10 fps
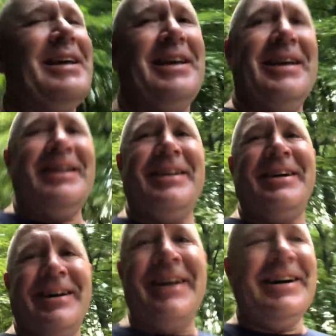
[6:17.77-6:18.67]
Get
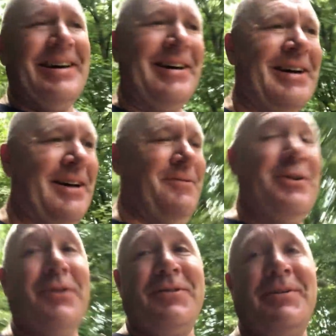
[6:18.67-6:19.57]
a
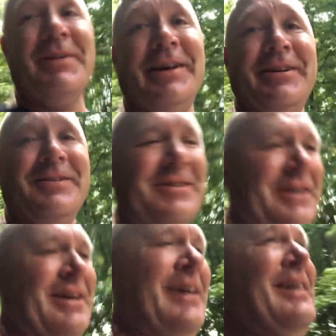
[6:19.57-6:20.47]
view of some of those
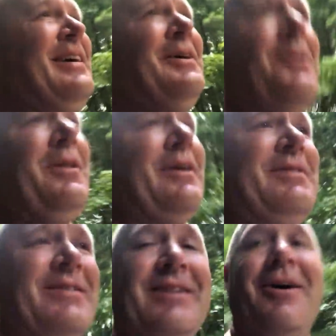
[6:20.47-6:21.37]
where they've
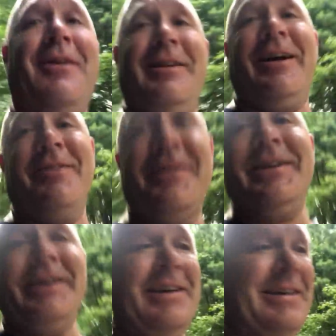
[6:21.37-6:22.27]
just totally lost it.